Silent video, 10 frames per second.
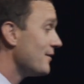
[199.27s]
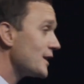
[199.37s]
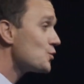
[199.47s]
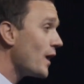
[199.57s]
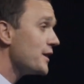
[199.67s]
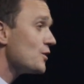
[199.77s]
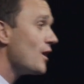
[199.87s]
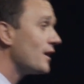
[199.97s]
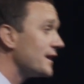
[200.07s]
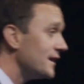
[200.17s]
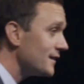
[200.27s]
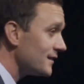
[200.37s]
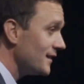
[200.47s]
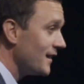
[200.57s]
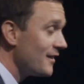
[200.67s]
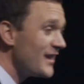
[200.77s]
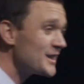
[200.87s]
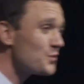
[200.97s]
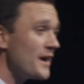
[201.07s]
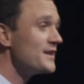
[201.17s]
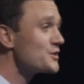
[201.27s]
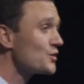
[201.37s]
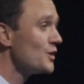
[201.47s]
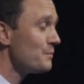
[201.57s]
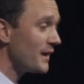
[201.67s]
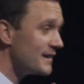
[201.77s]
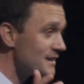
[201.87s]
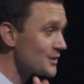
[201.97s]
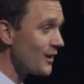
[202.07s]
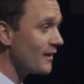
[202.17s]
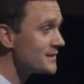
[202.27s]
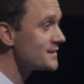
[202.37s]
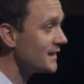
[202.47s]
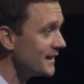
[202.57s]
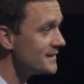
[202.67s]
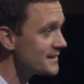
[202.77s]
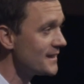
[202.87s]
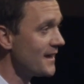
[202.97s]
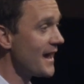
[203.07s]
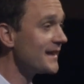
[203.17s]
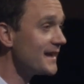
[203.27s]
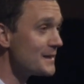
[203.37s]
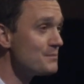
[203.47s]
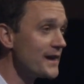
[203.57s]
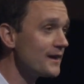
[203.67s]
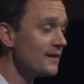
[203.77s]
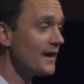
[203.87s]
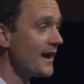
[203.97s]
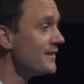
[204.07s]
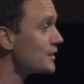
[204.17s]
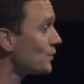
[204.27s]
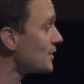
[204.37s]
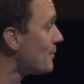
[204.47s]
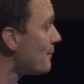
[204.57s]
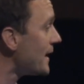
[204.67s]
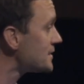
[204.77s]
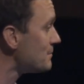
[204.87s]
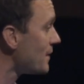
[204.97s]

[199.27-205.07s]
That's why you're all here. That's why this group is as large as it is and getting bigger, and that's what the momentum